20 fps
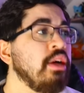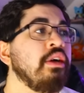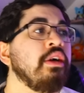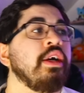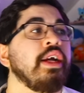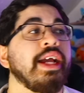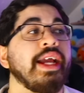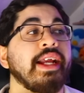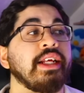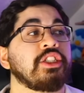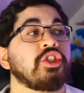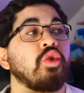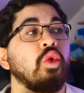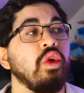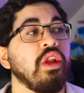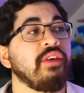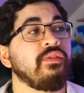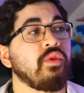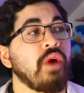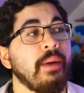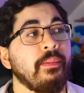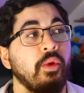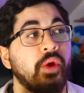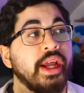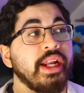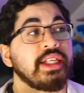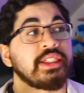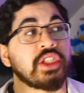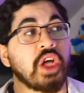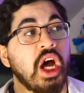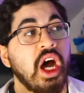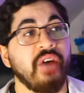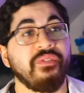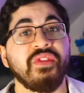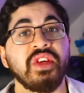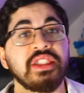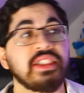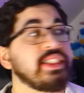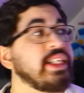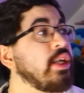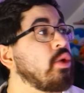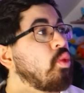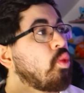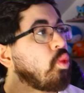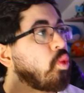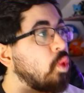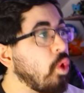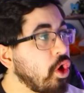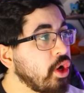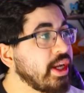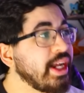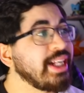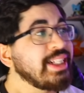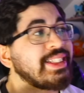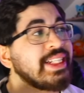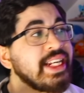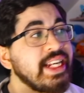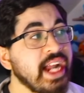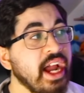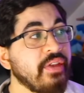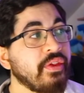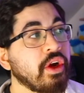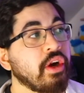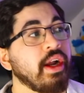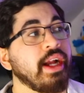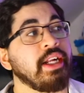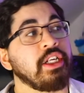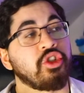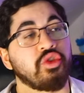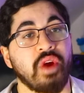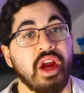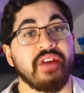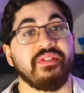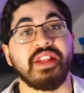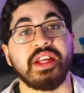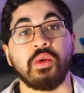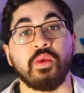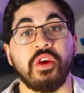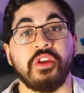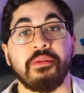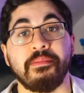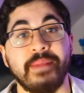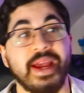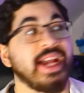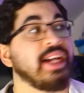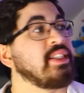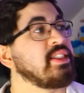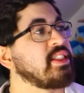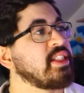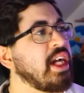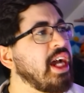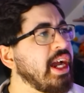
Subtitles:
A school of Remoraid is often seen working together and traveling with Mantine,